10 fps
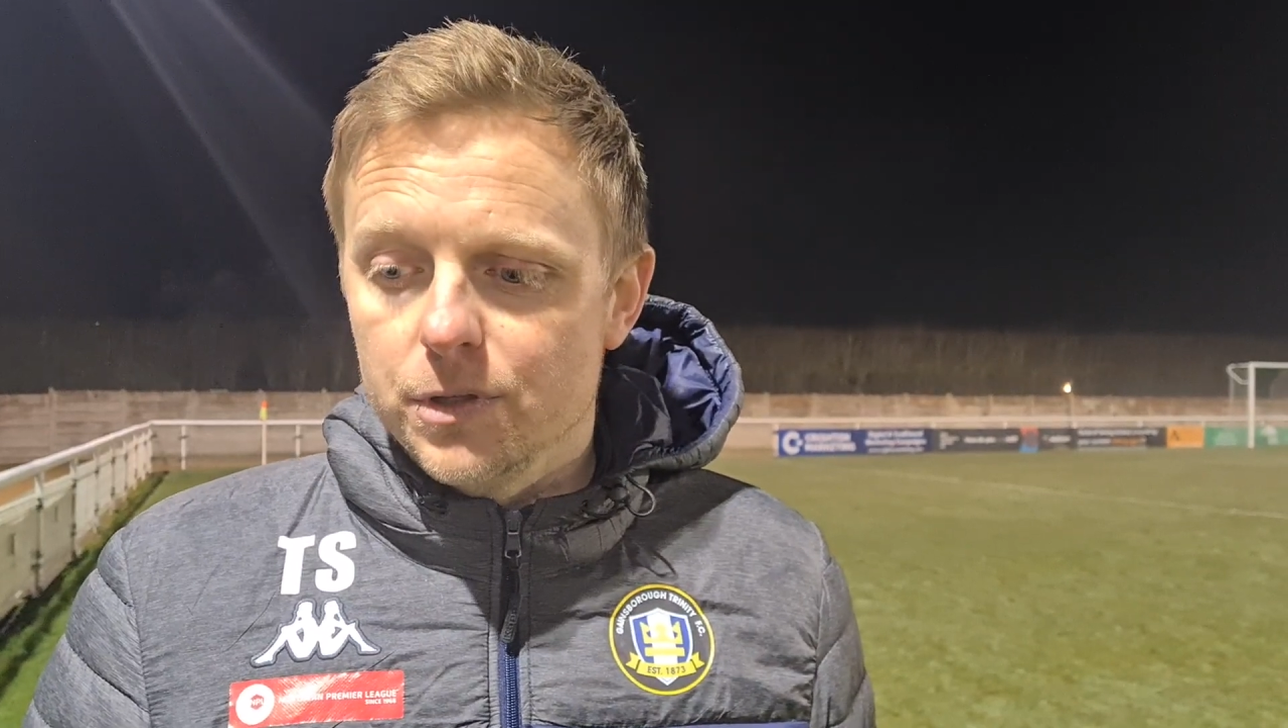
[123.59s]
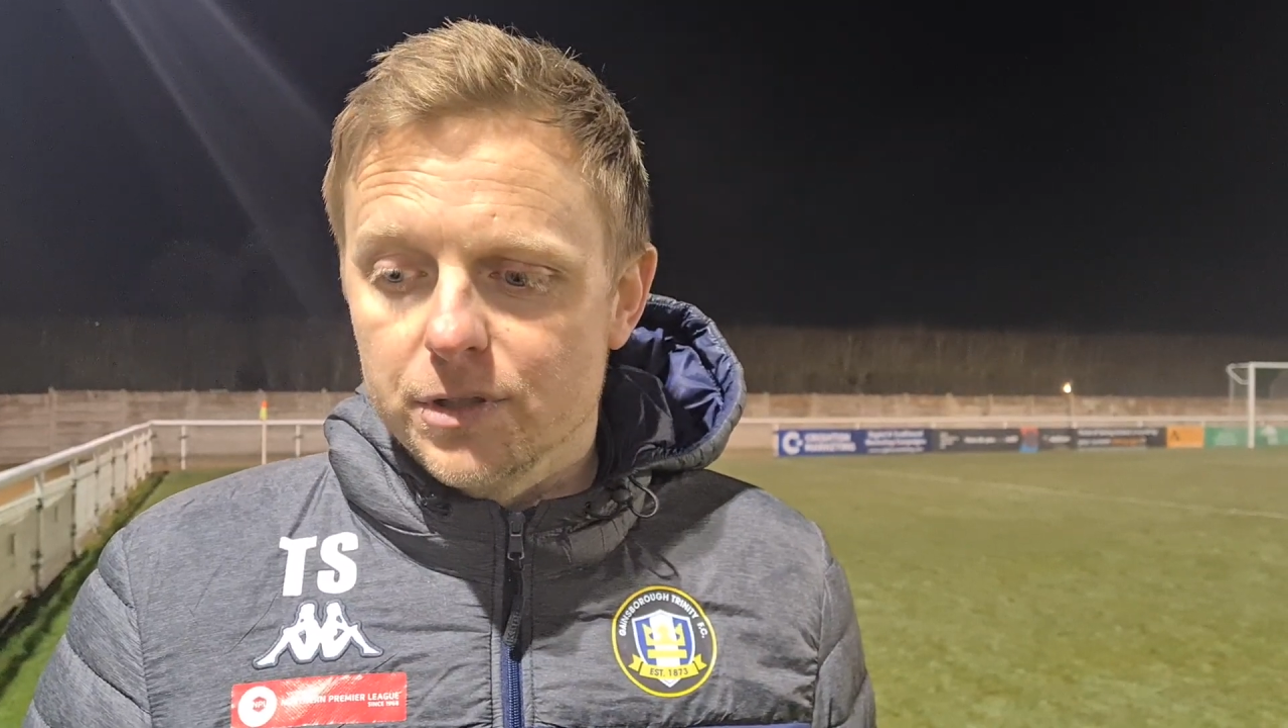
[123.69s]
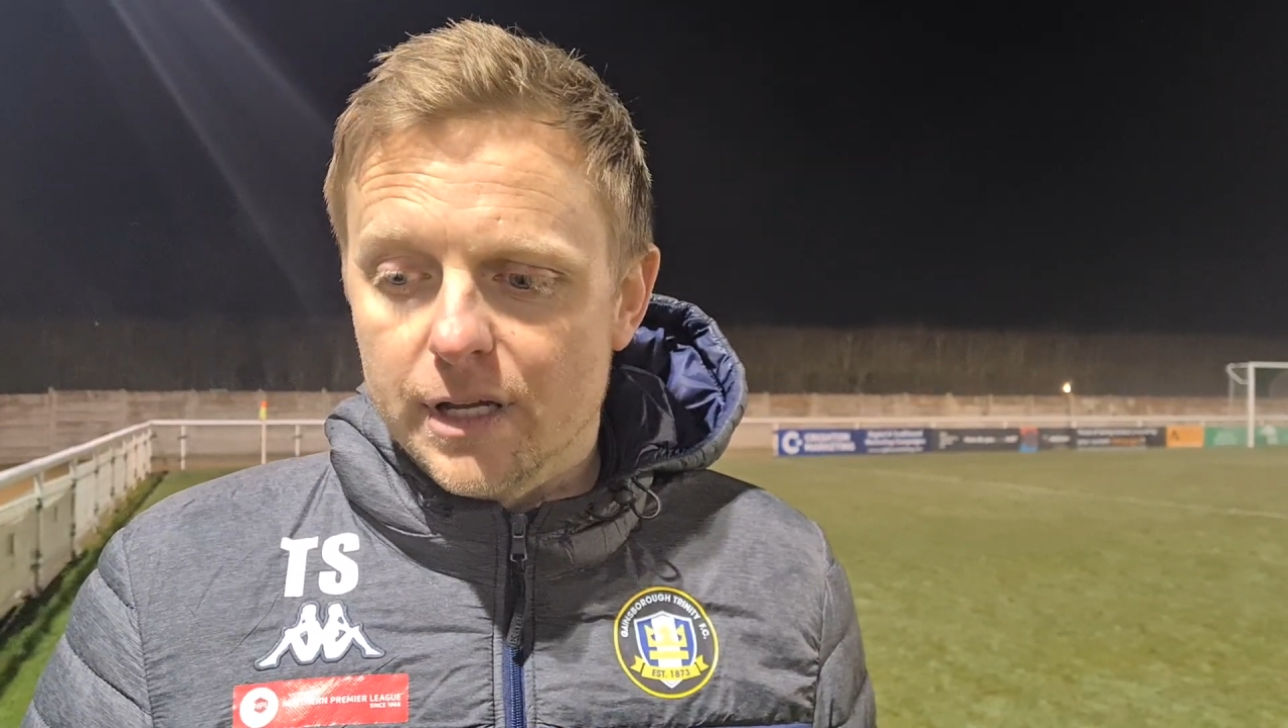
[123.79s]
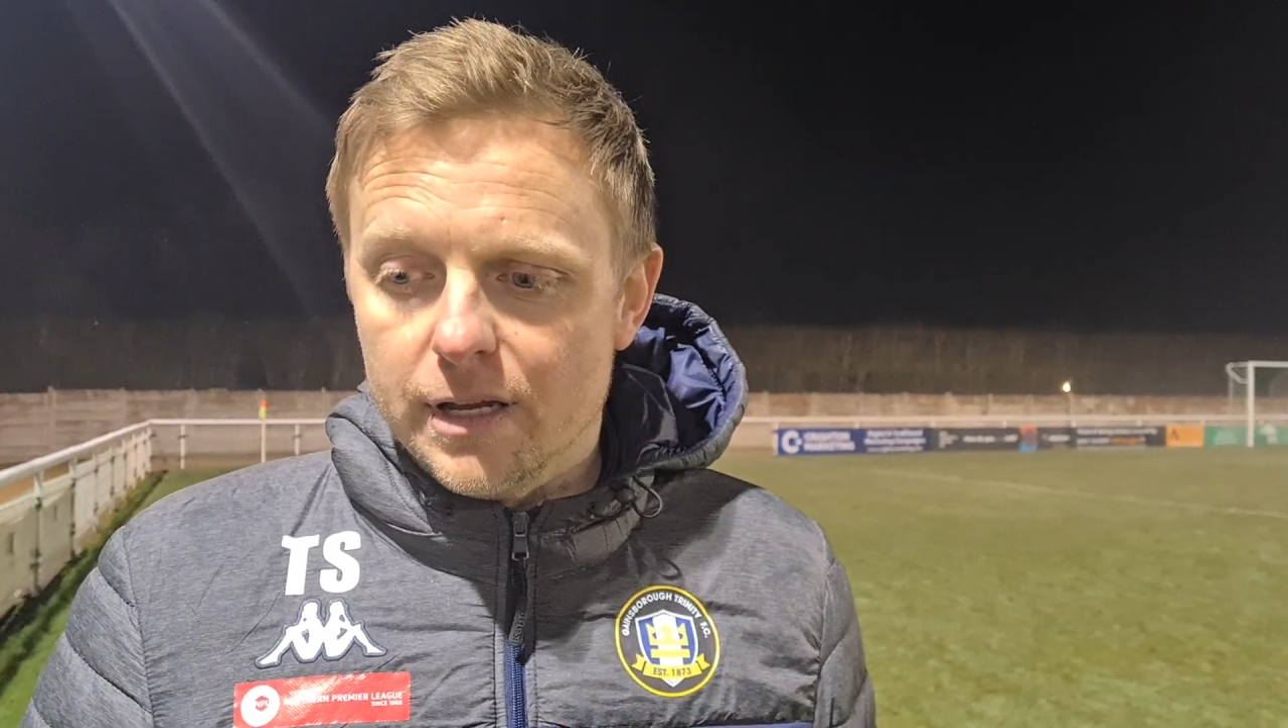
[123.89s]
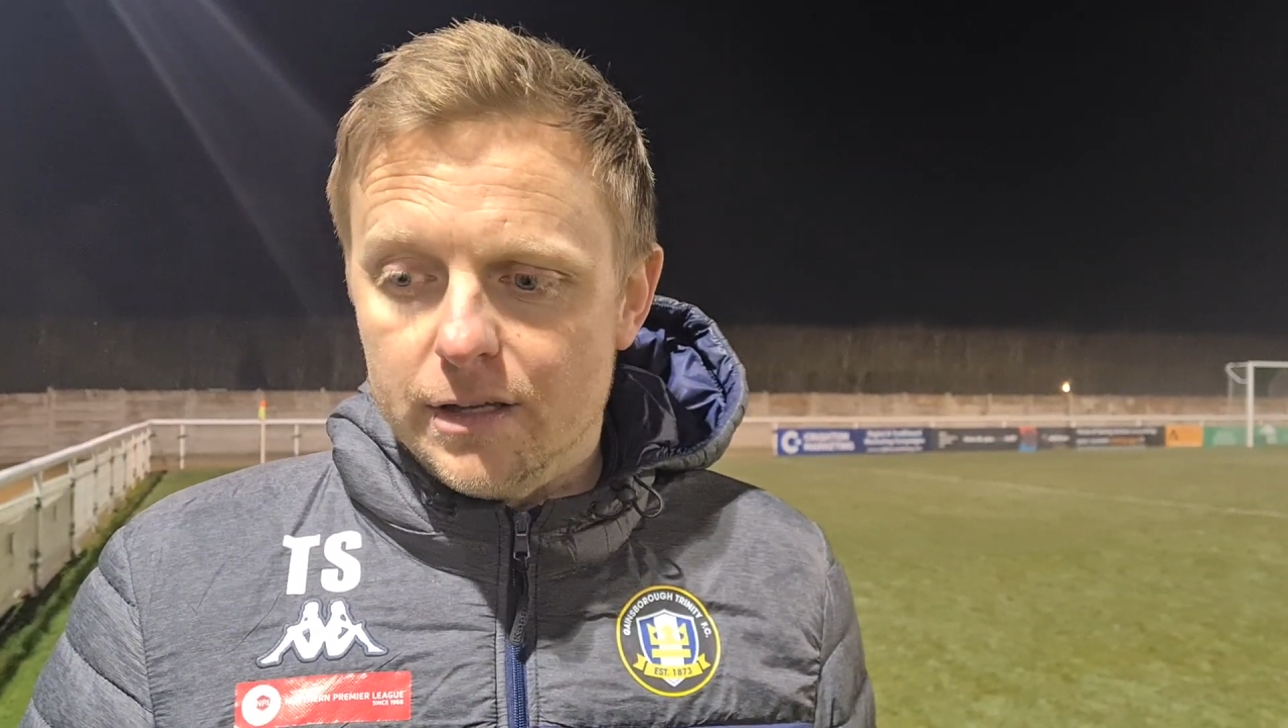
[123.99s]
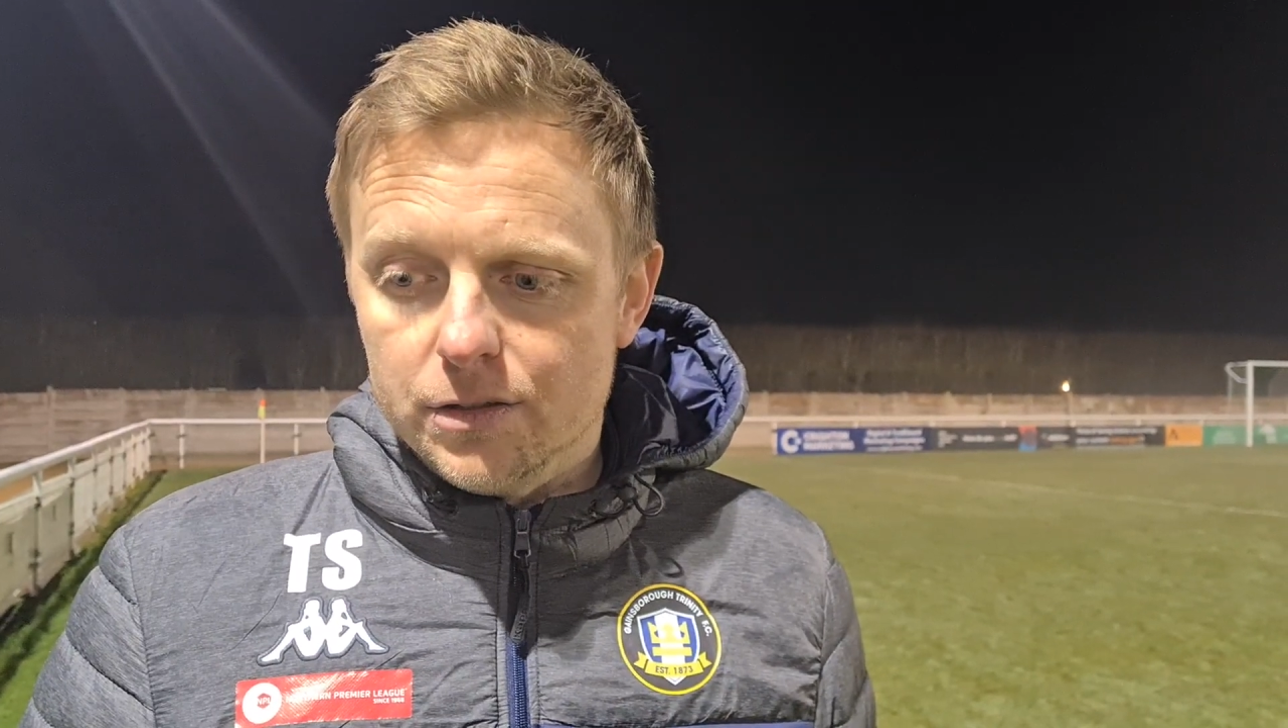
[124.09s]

just a, uh,